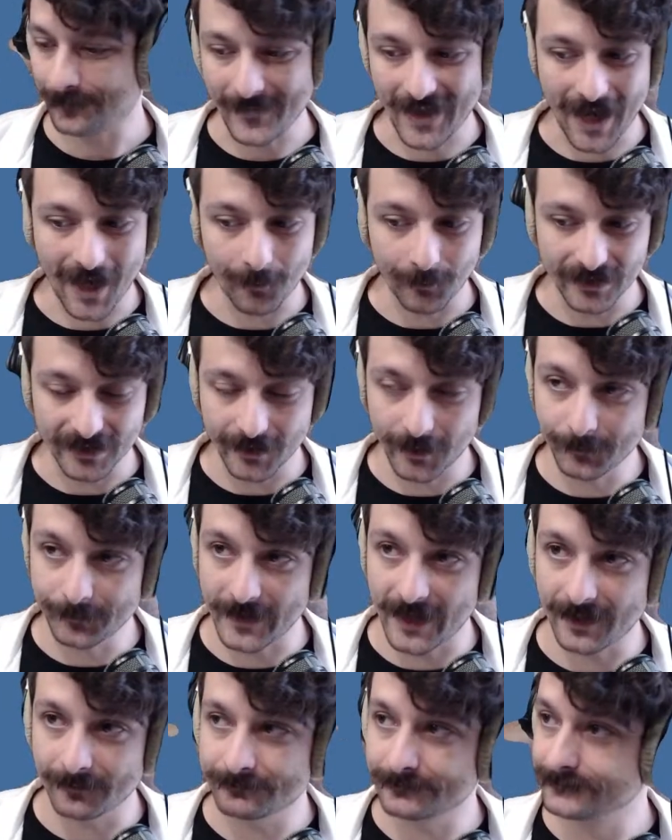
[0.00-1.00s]
I really hope
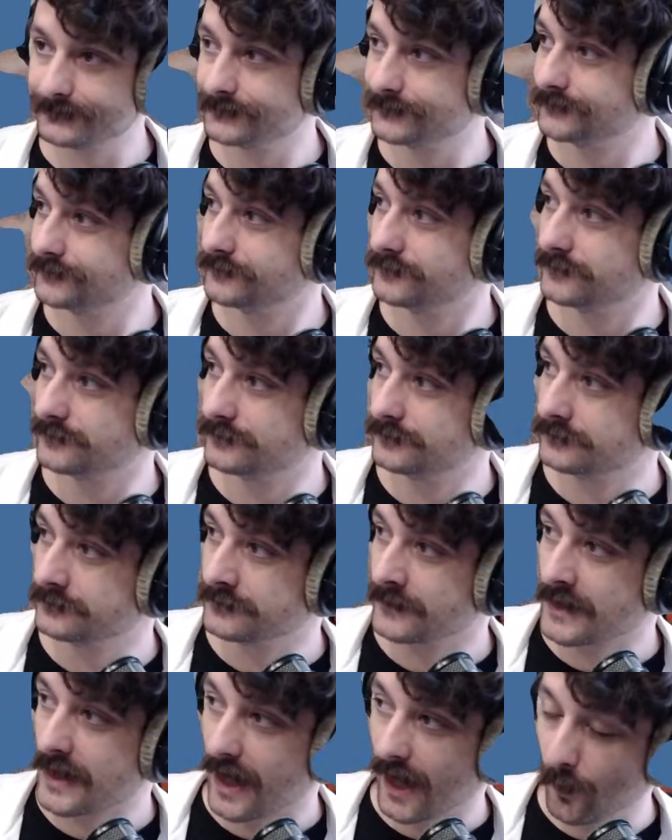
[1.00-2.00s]
not.
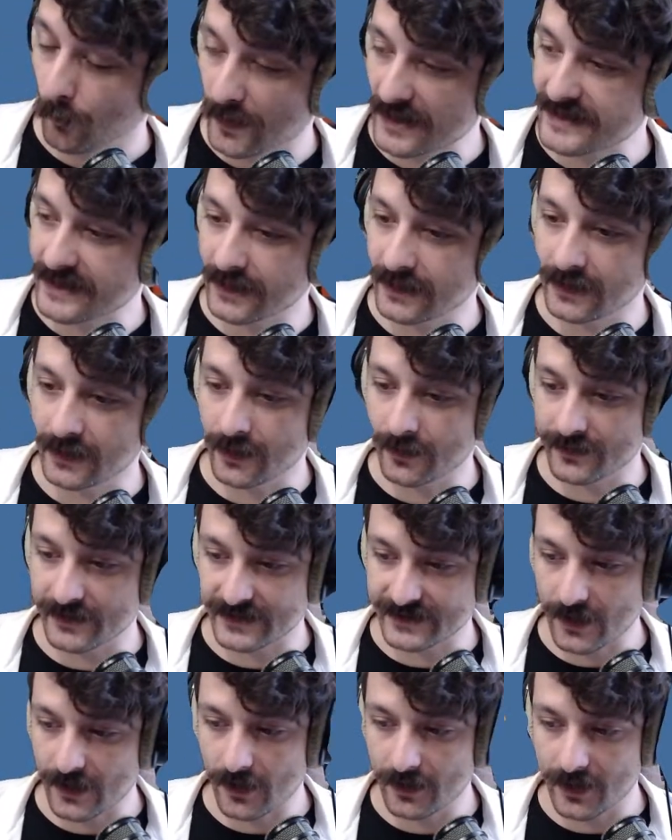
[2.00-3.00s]
I wasn't going to go the
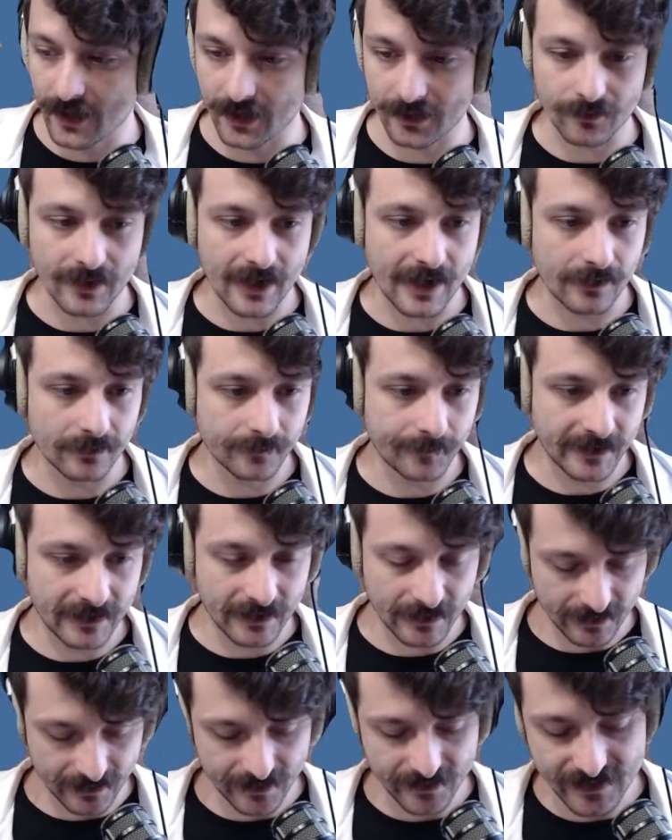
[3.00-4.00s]
Stardock route
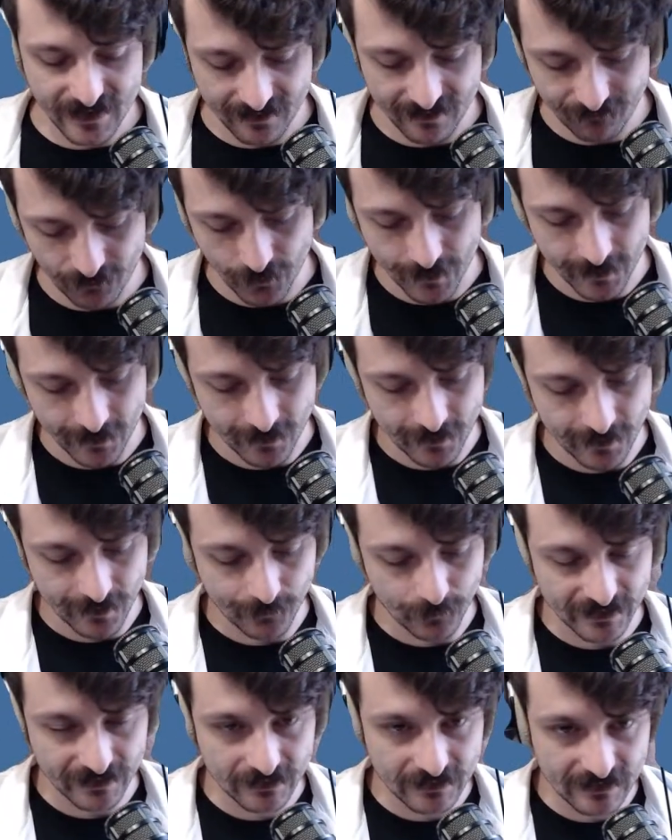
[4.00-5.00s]
because everyone on
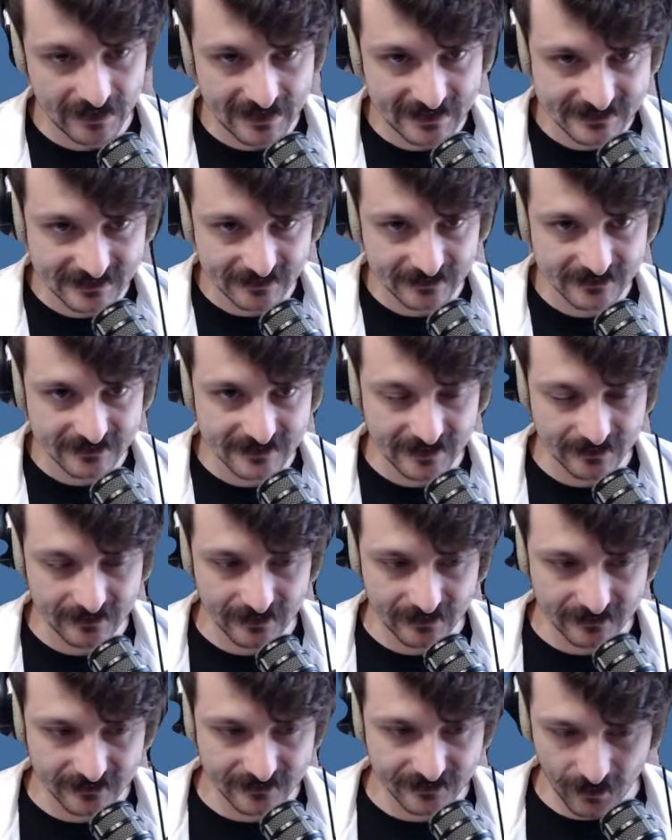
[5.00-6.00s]
Win Classic said
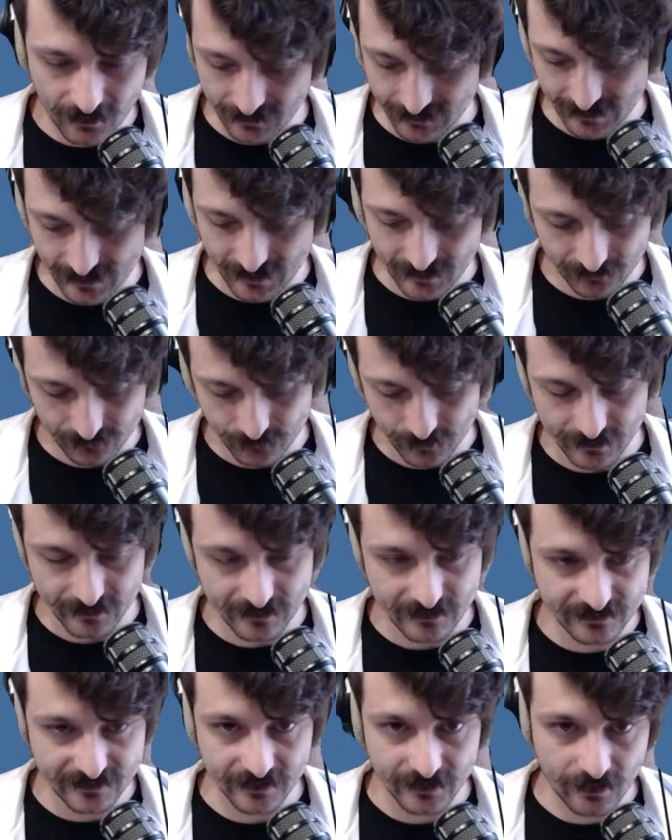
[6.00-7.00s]
that Stardock
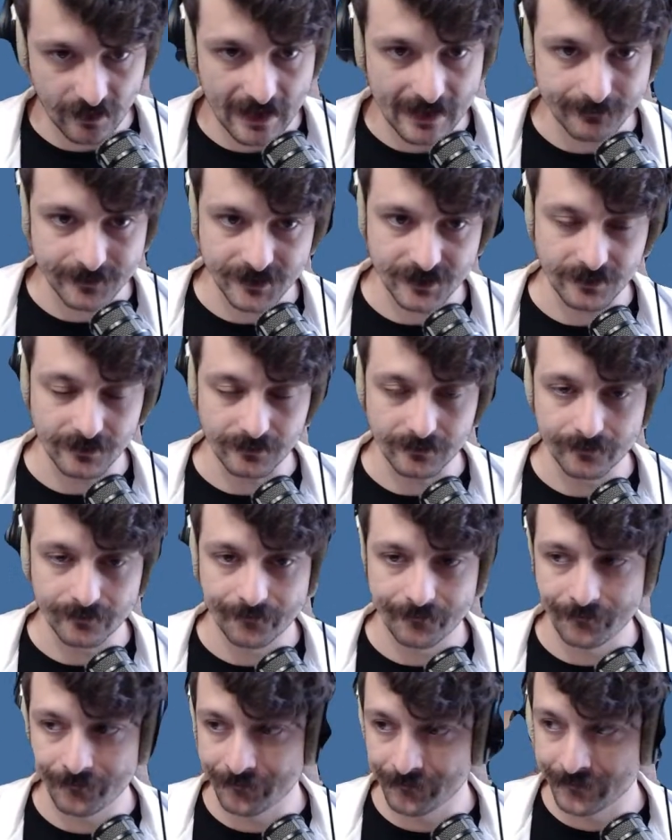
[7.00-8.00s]
was a crapshoot.
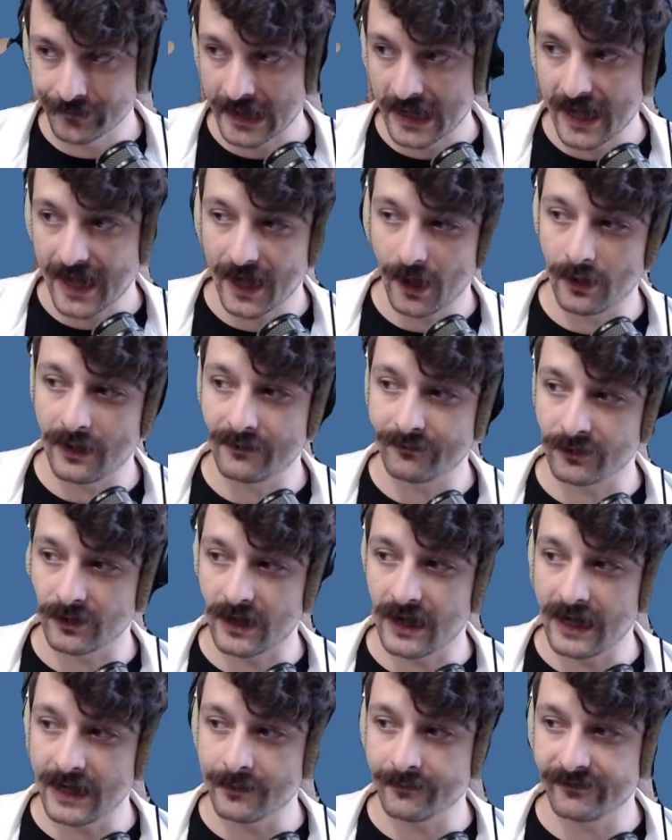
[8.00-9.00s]
However,
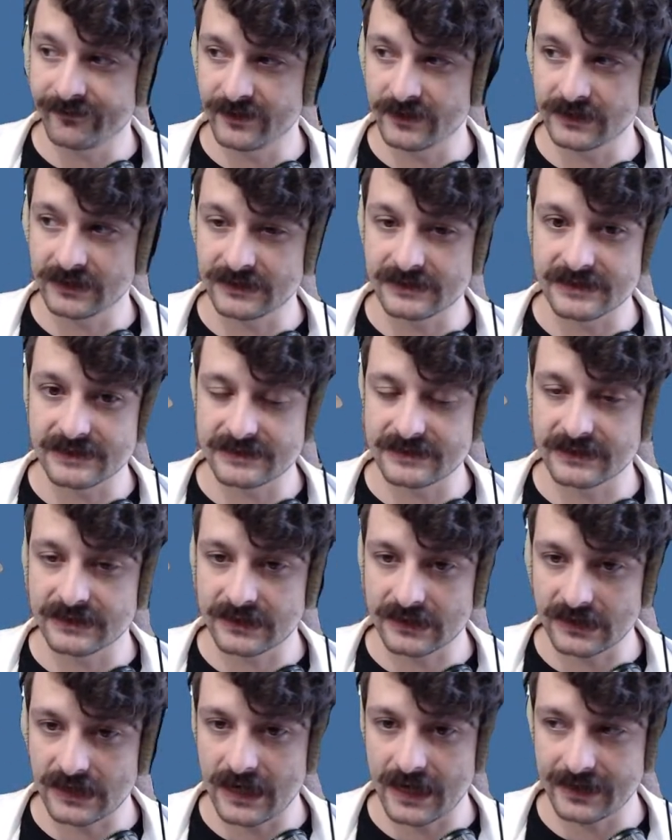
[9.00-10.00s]
I am feeling
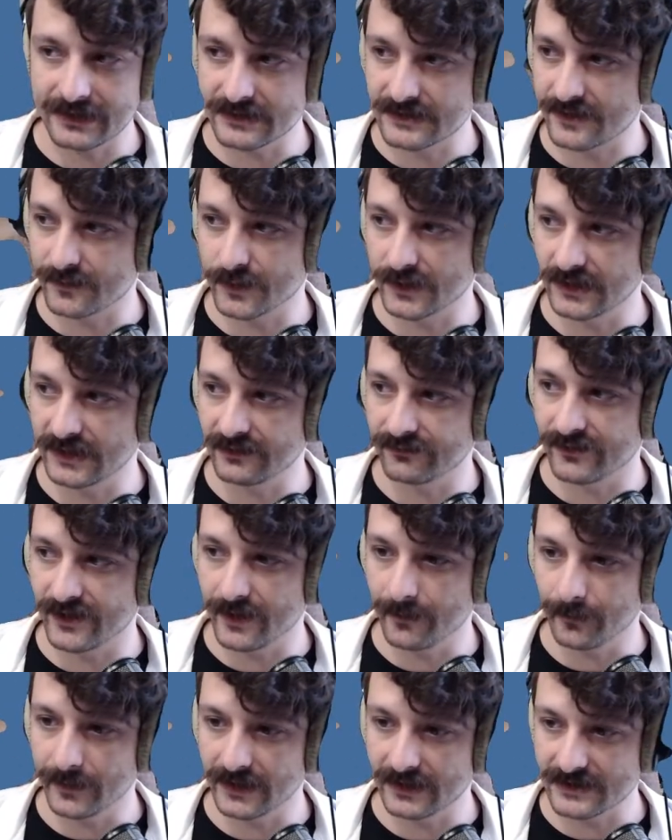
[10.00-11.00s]
disinclined to believe
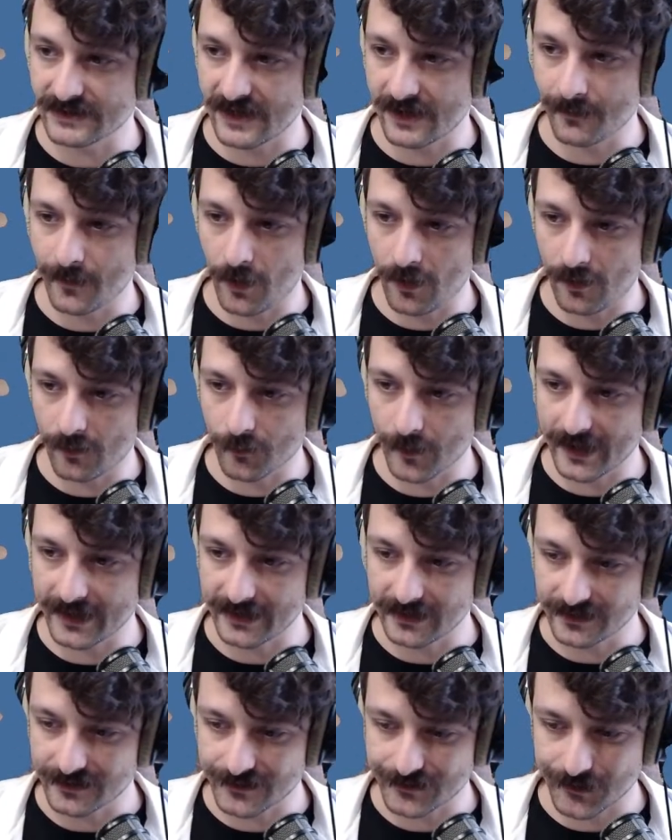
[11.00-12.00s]
them because I'm
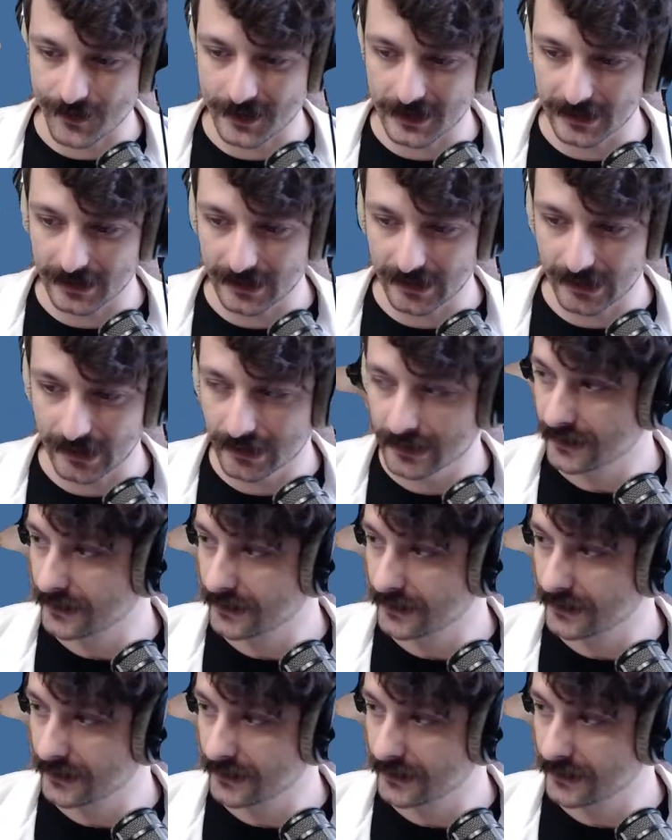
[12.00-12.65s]
already struggling.